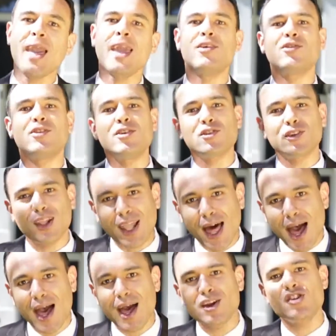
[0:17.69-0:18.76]
is this
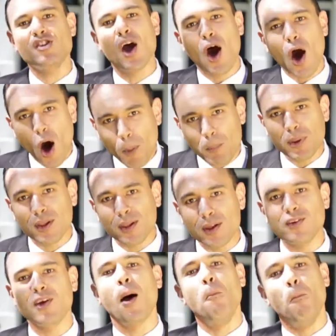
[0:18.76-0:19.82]
large, opulent,